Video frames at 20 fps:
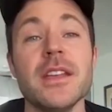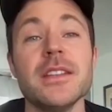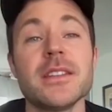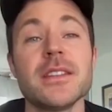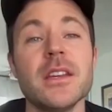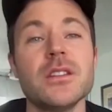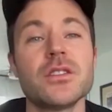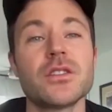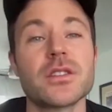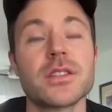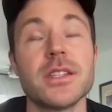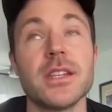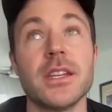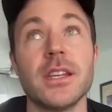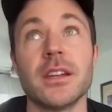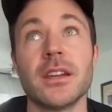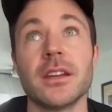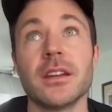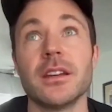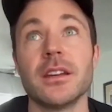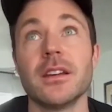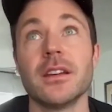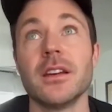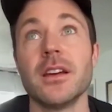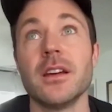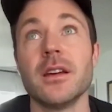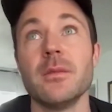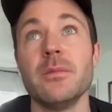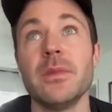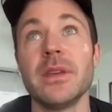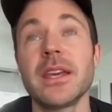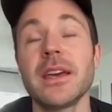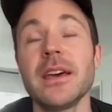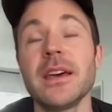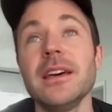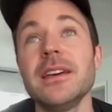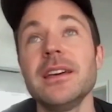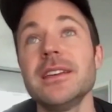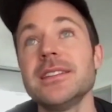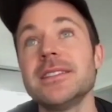It's interesting
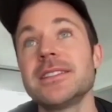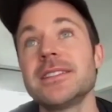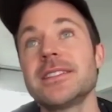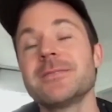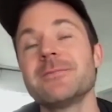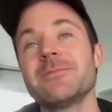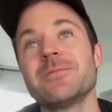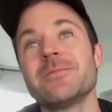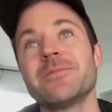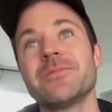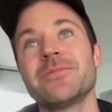because